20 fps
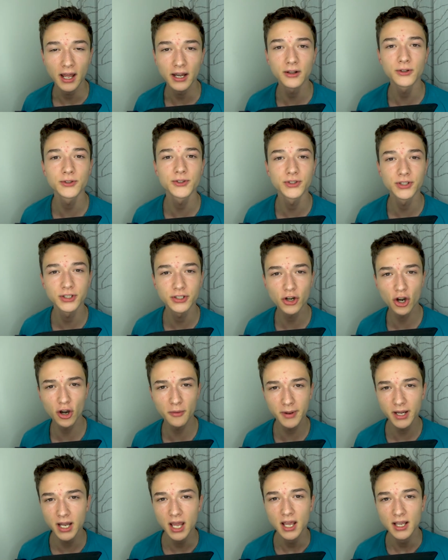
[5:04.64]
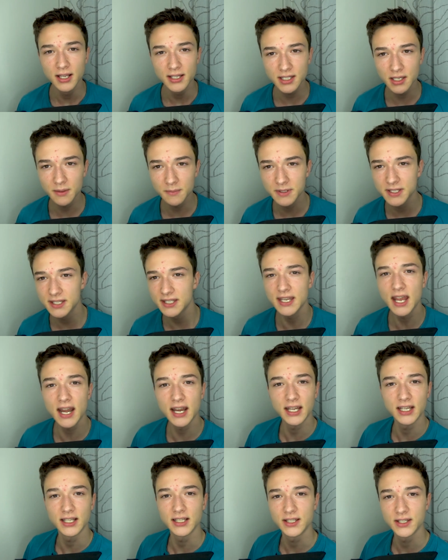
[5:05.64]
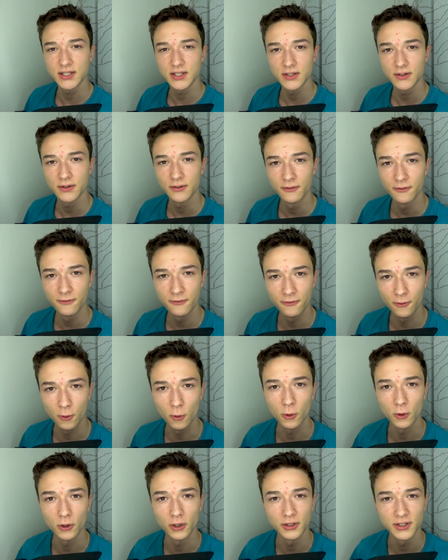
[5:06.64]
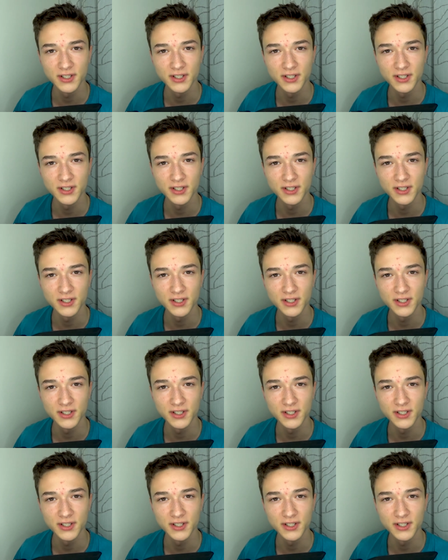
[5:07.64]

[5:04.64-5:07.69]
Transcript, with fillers: And also determine some settings for